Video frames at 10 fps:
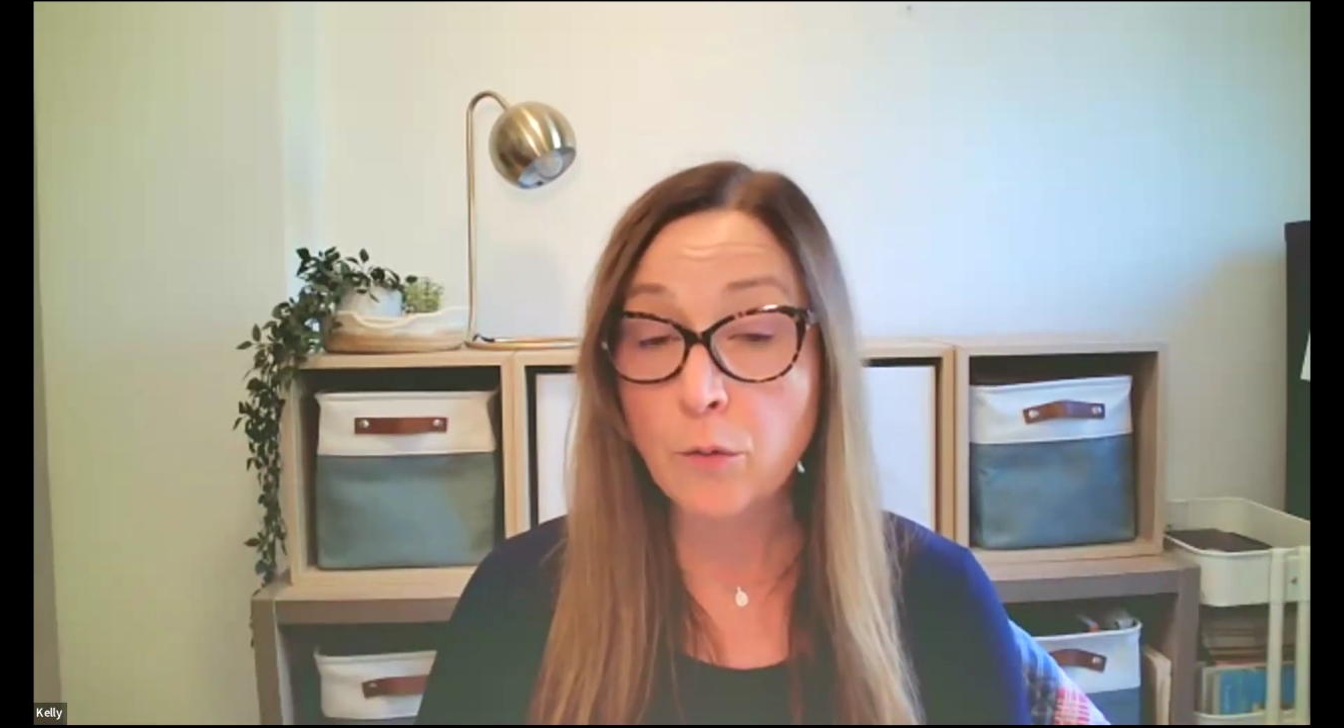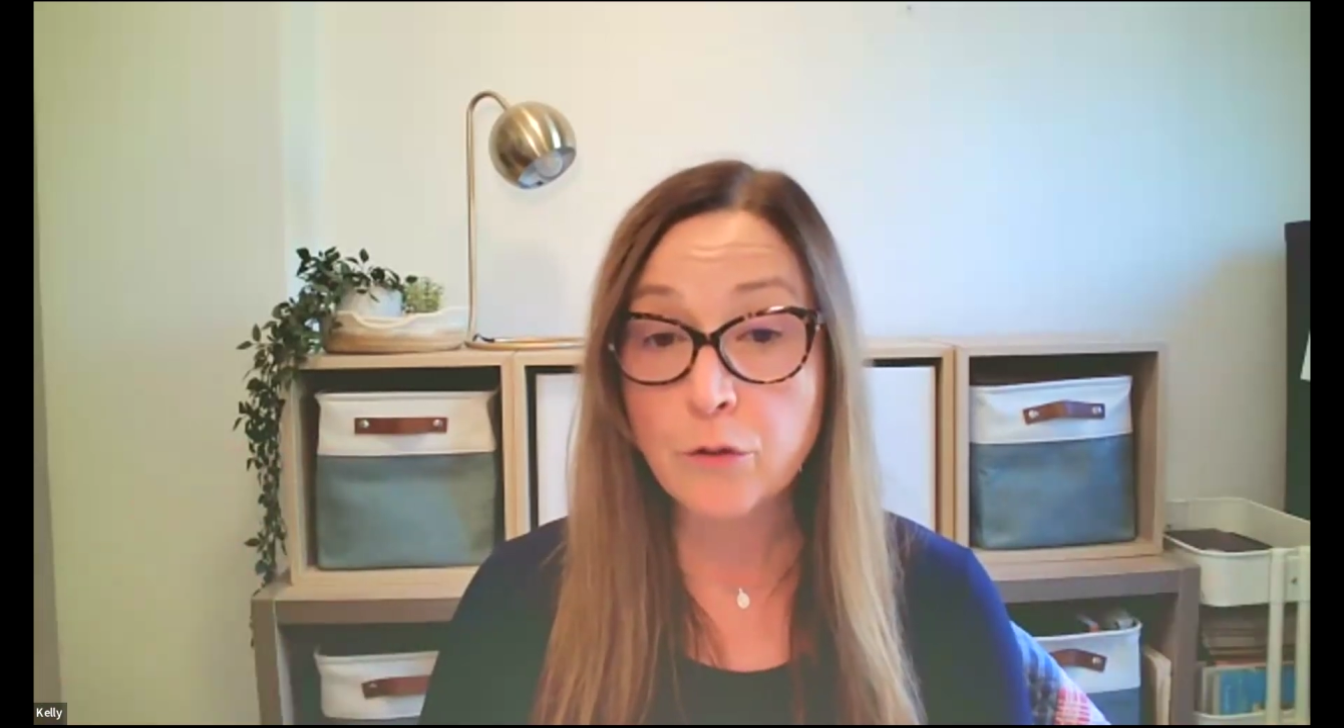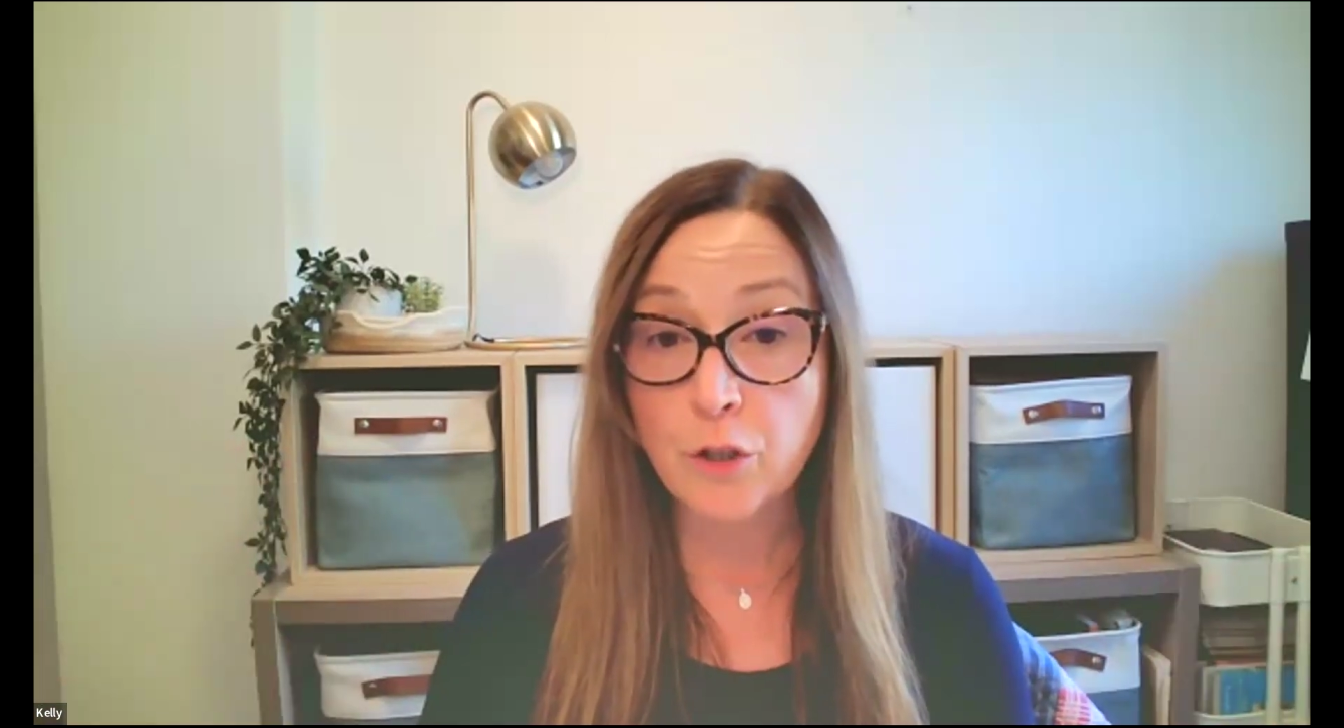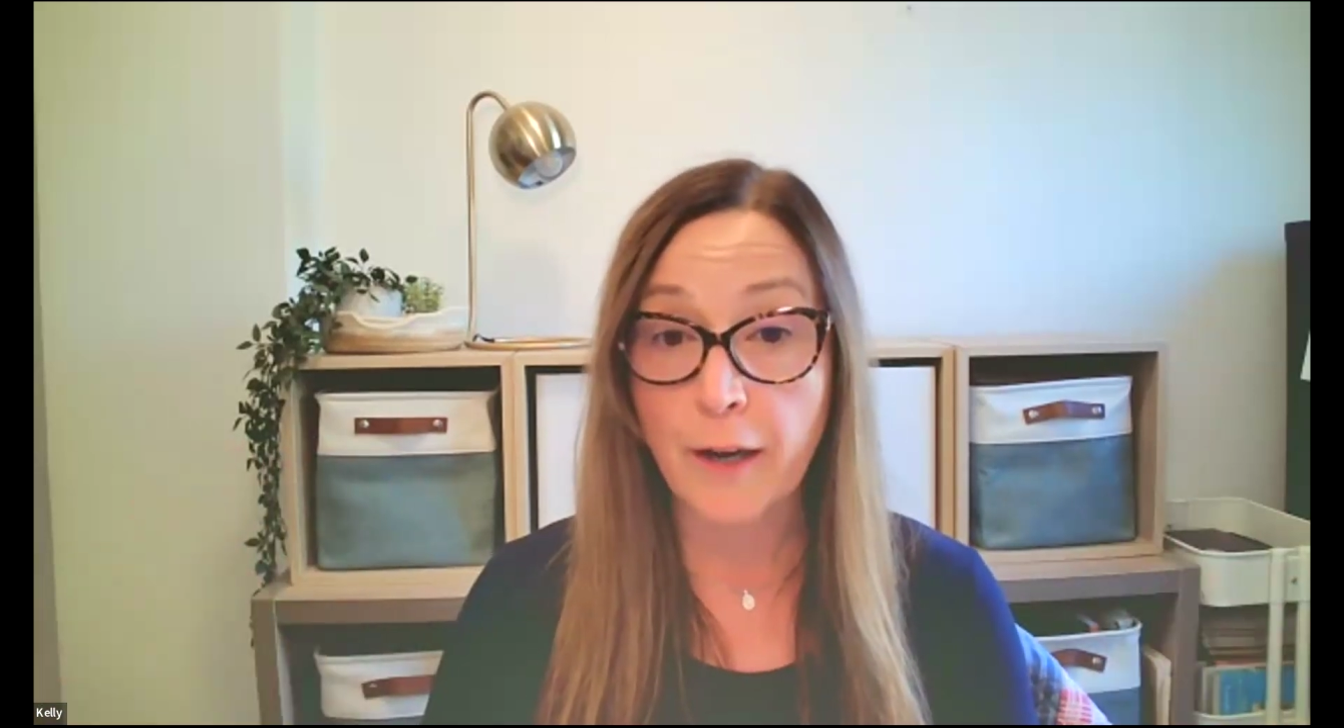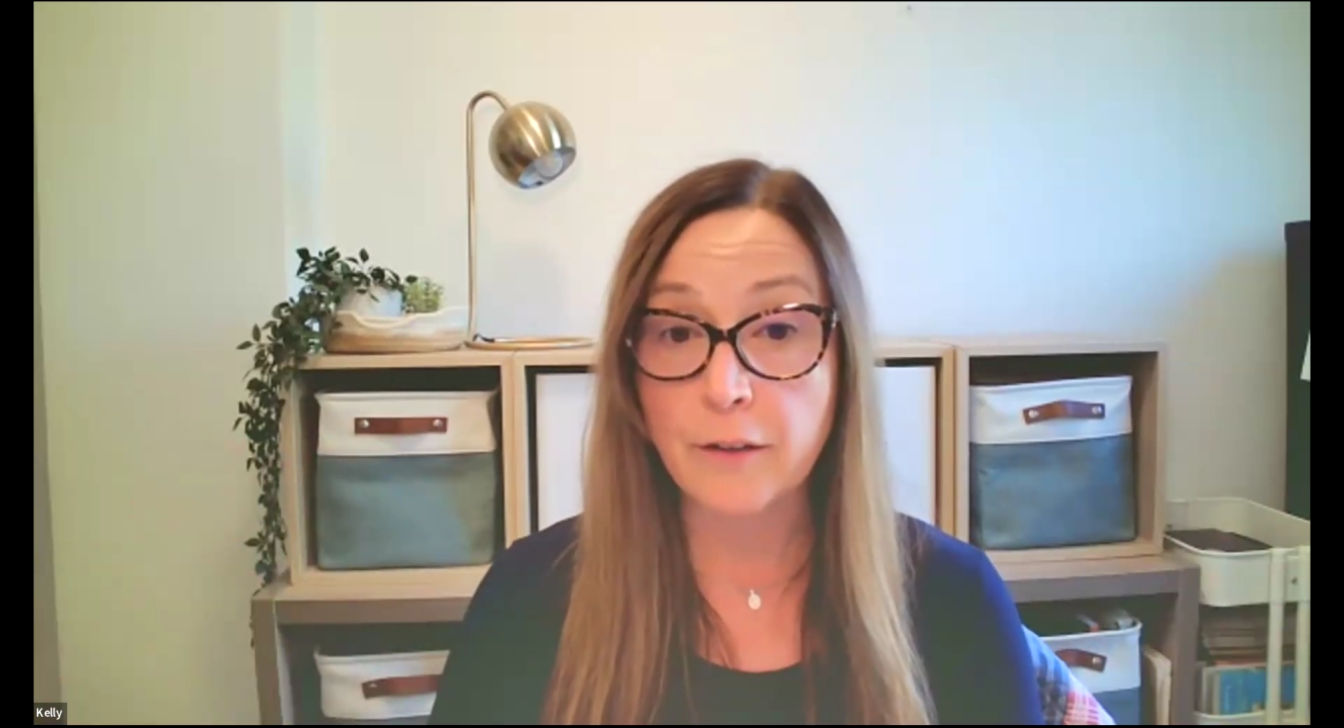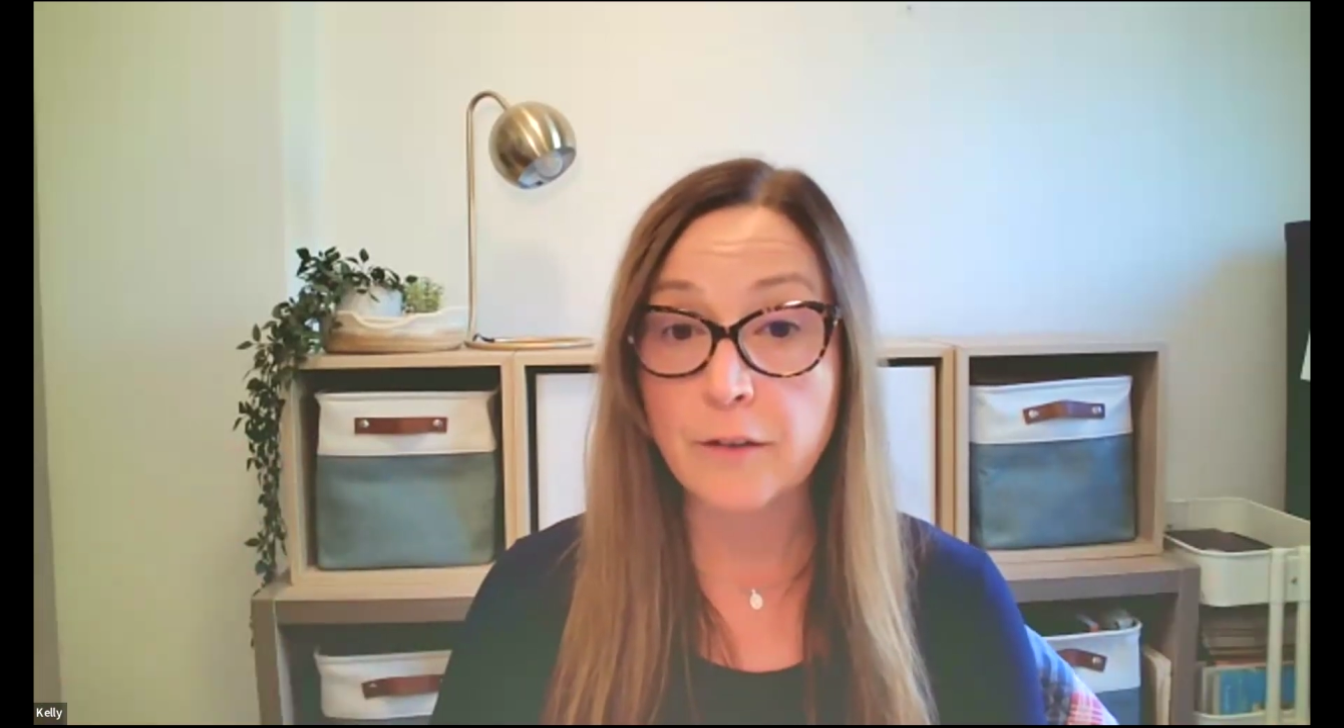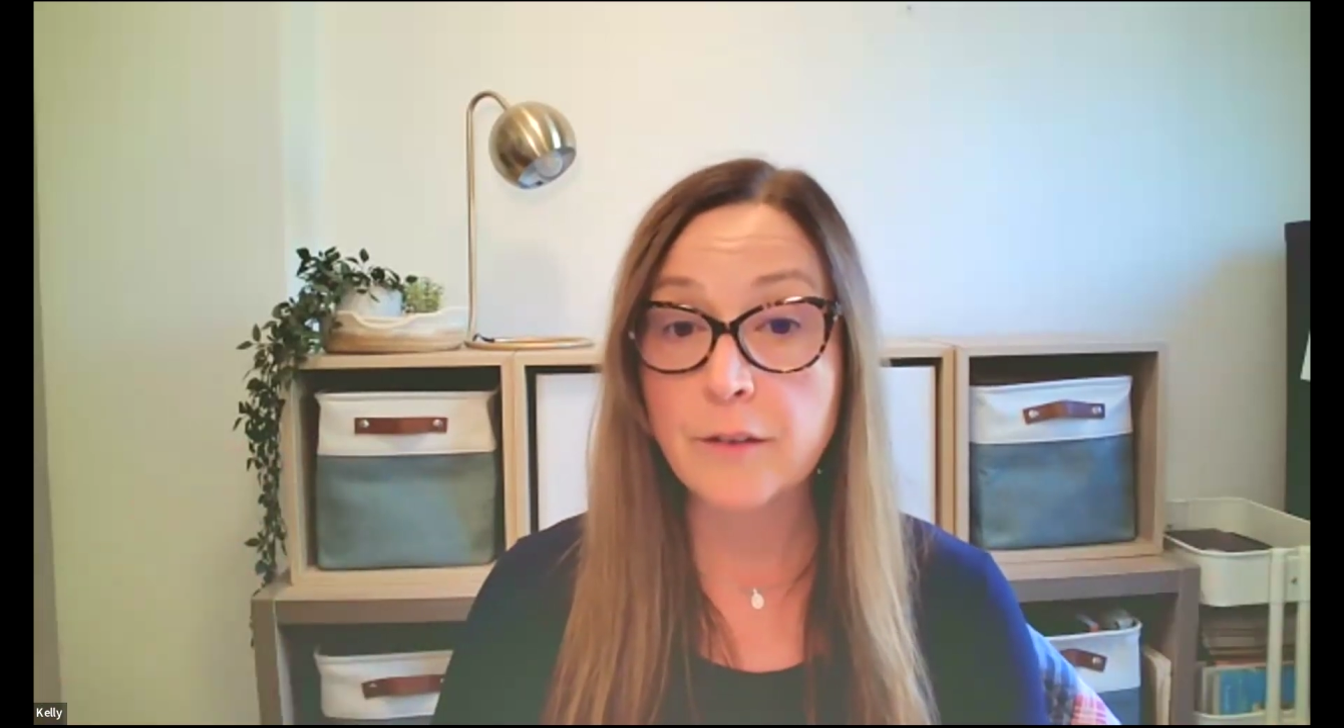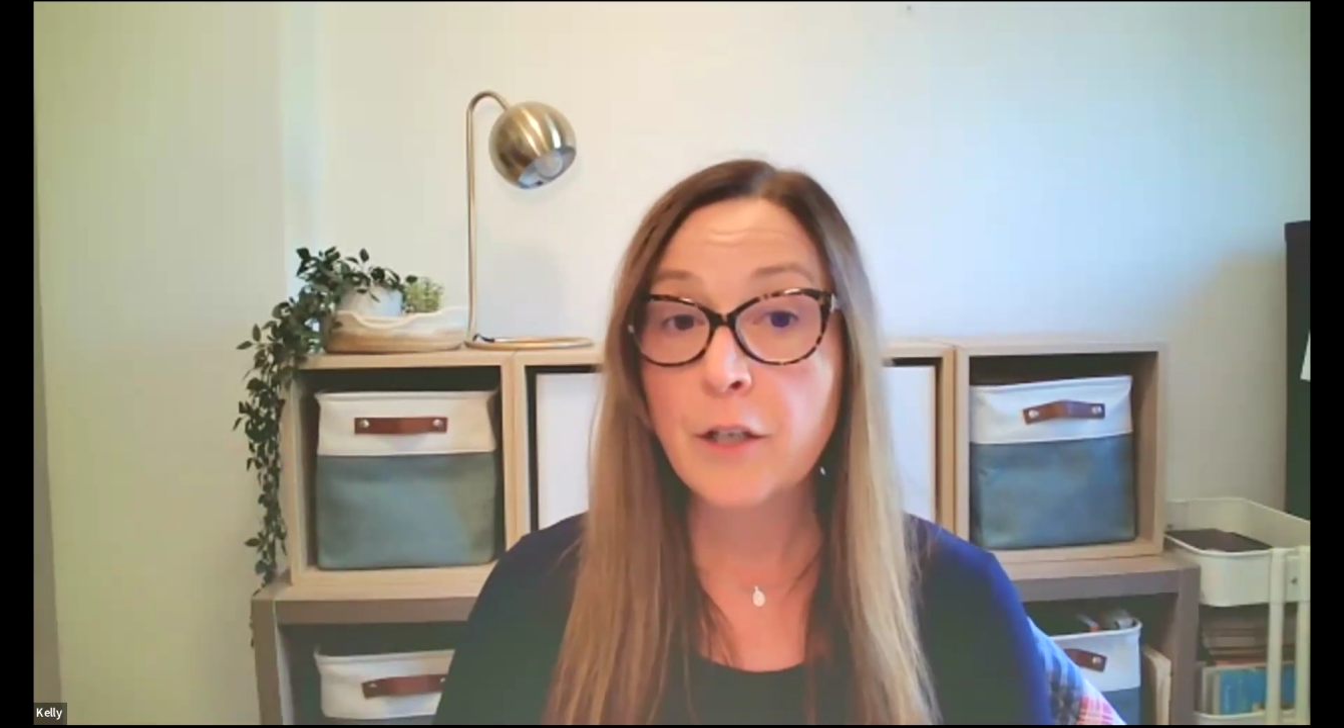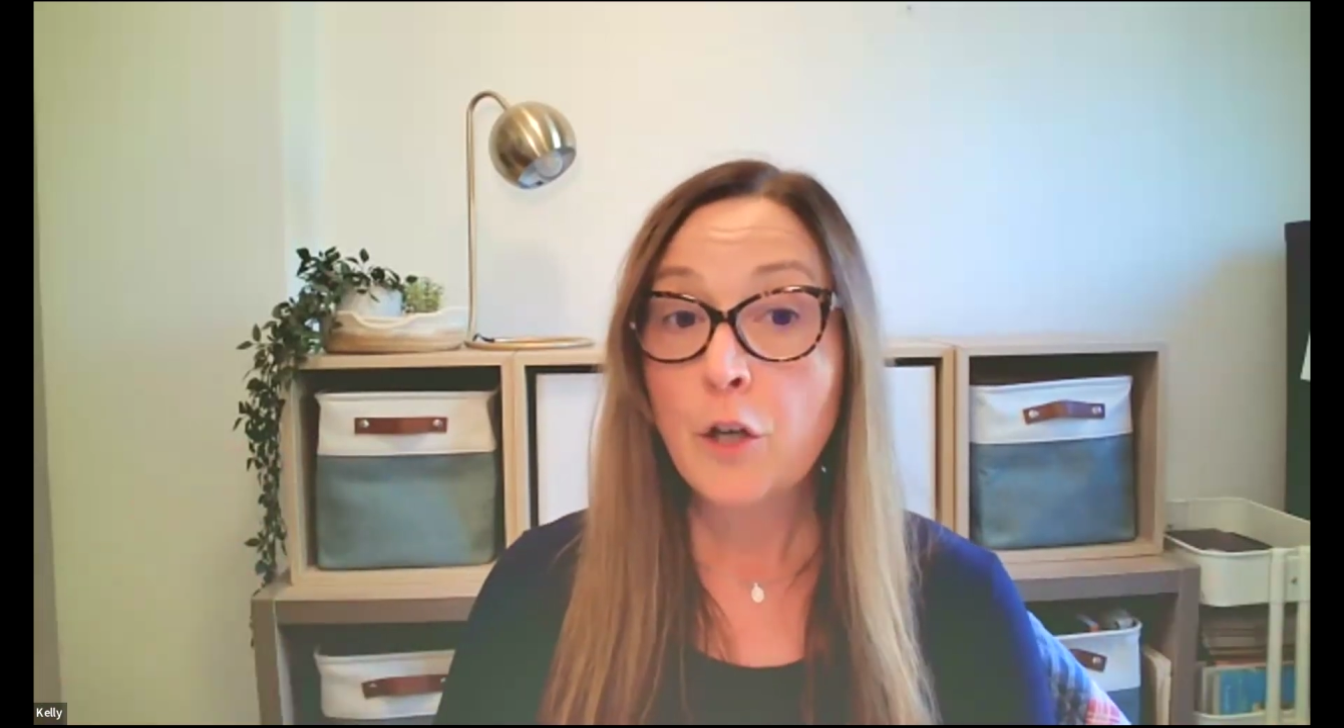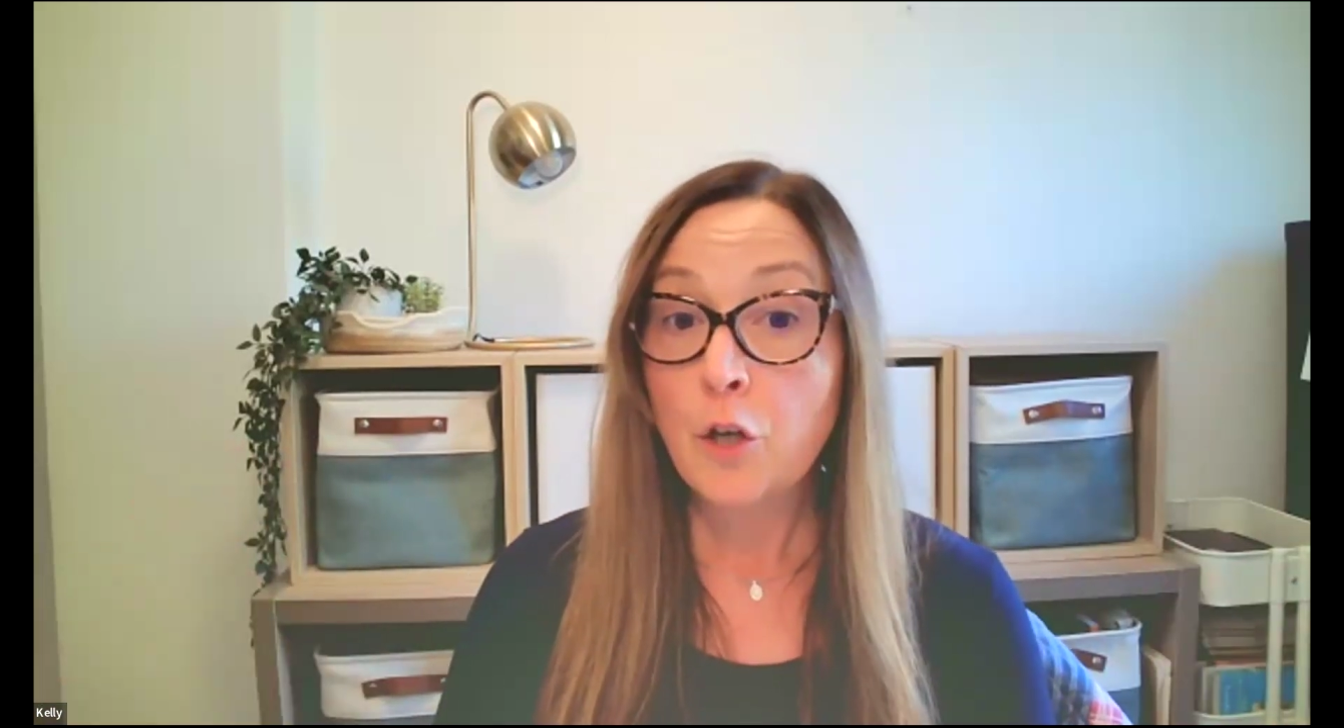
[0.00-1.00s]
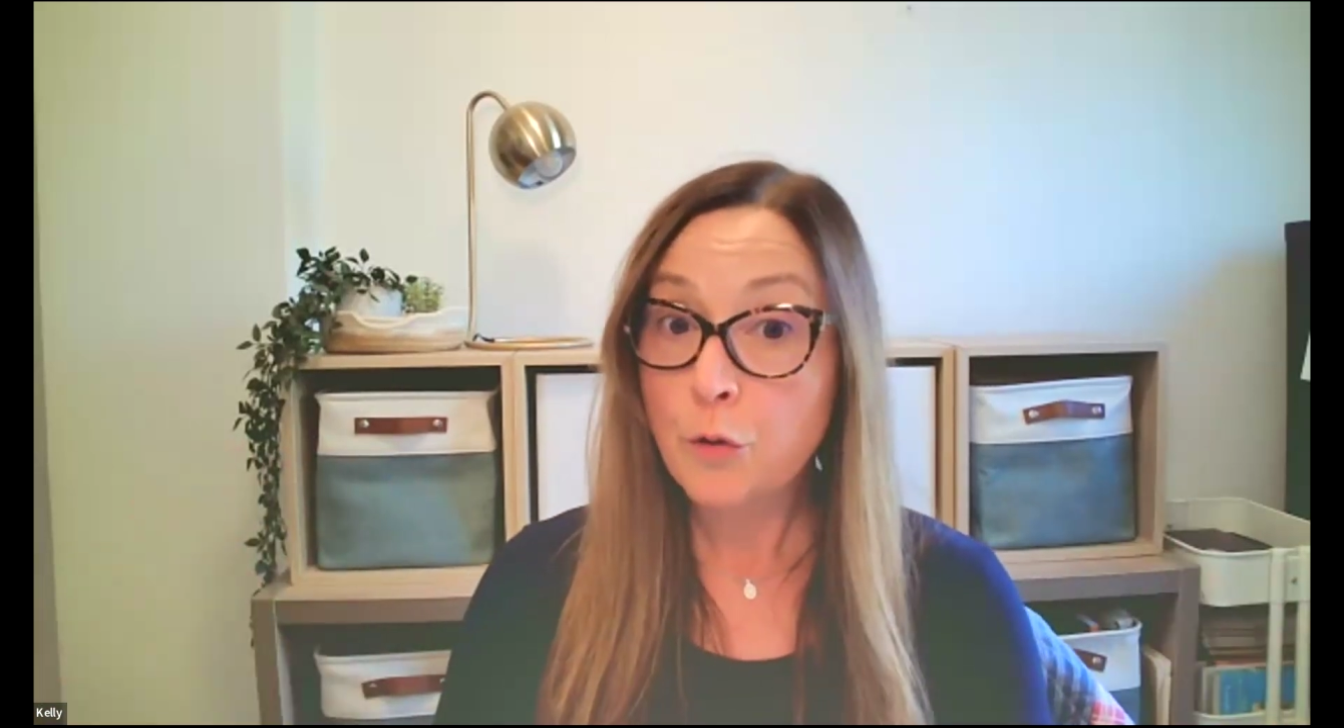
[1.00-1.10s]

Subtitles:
own child